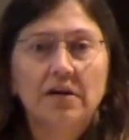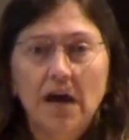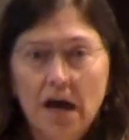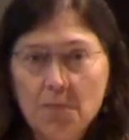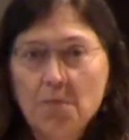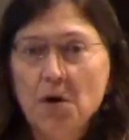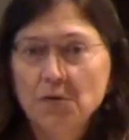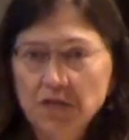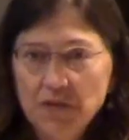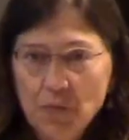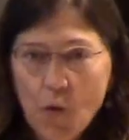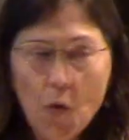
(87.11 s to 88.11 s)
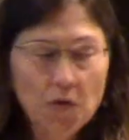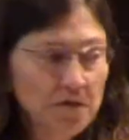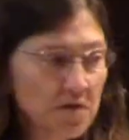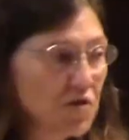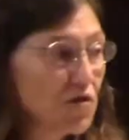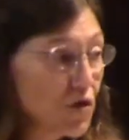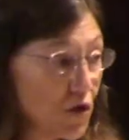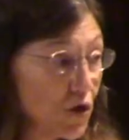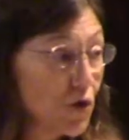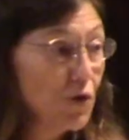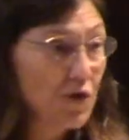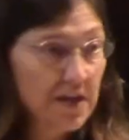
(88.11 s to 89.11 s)
utmost importance
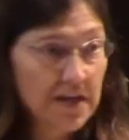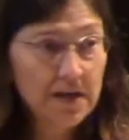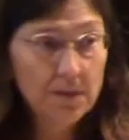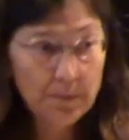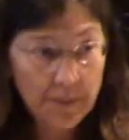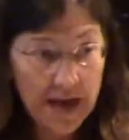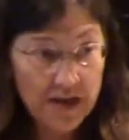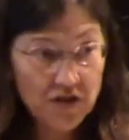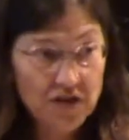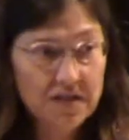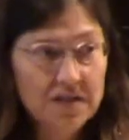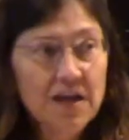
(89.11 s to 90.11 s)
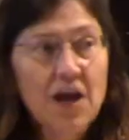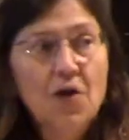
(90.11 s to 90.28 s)
to the patients,